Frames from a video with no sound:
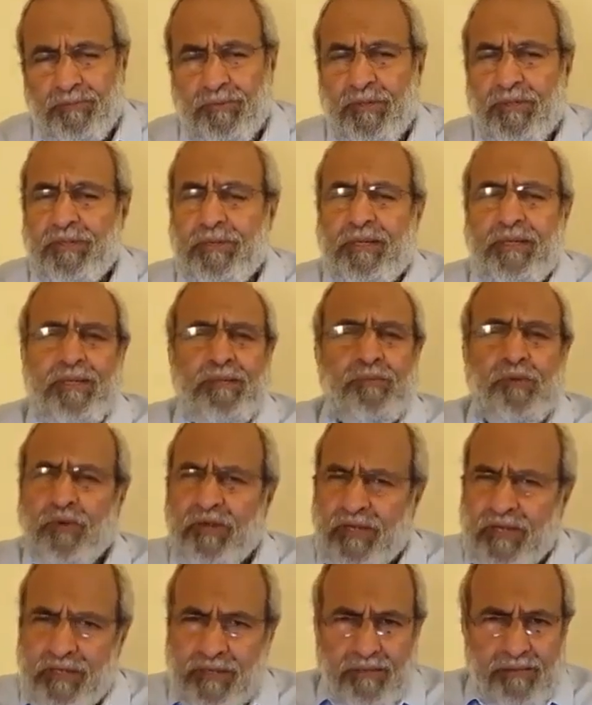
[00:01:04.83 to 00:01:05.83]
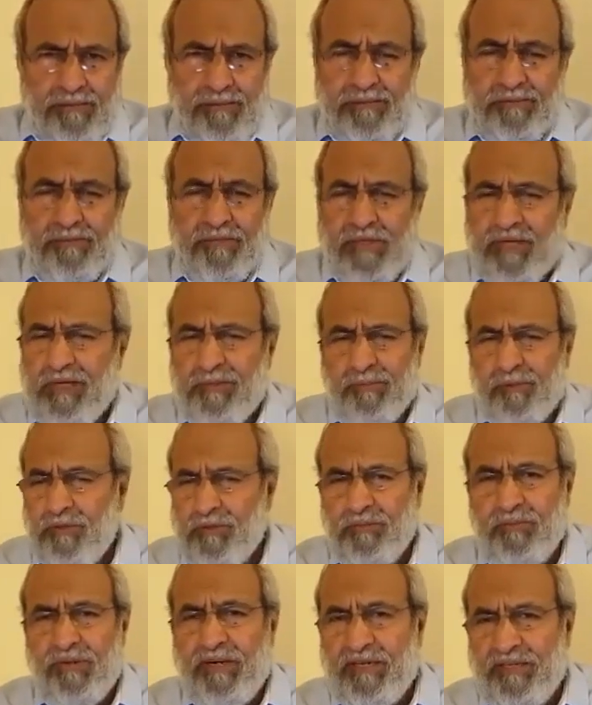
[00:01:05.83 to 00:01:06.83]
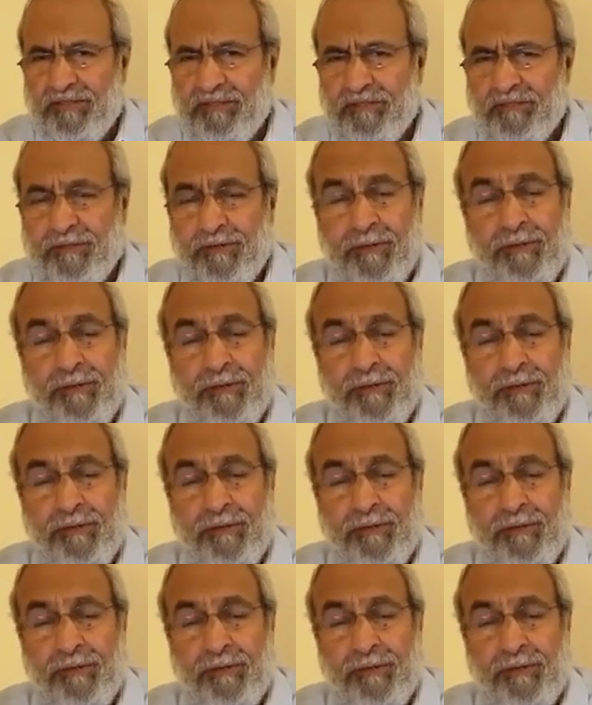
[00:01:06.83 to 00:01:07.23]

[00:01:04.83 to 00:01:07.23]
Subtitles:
Well, I'm okay, but I'm not brilliant.